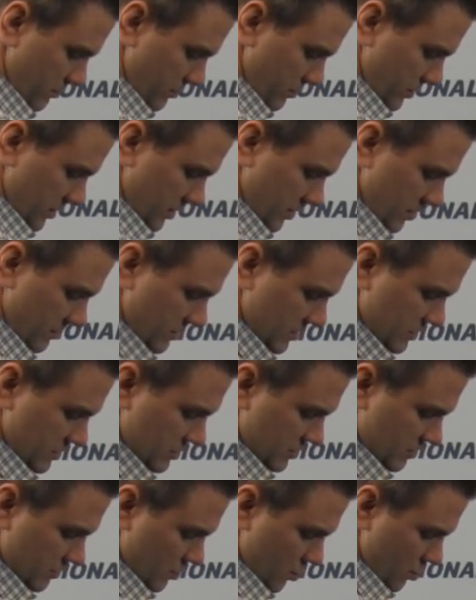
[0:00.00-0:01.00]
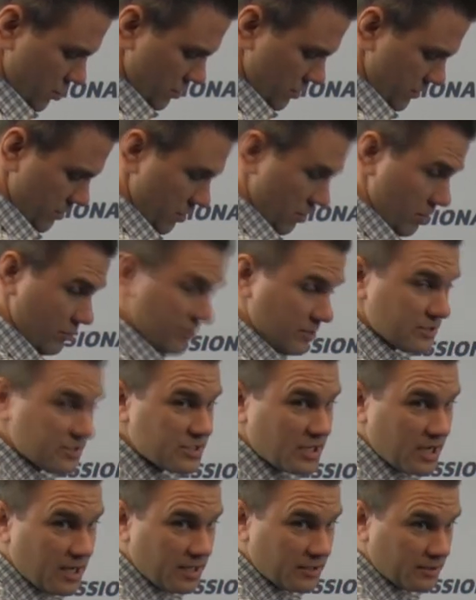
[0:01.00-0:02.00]
bring them into more
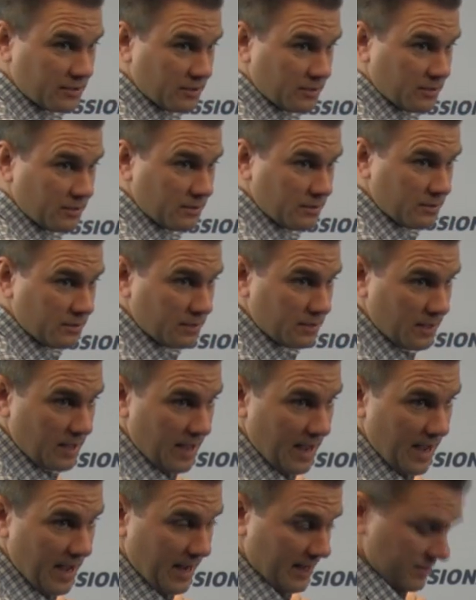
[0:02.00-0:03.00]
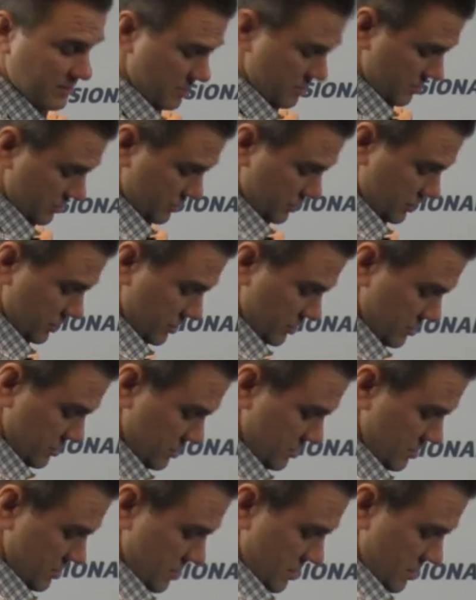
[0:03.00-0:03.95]
horizontal adduction.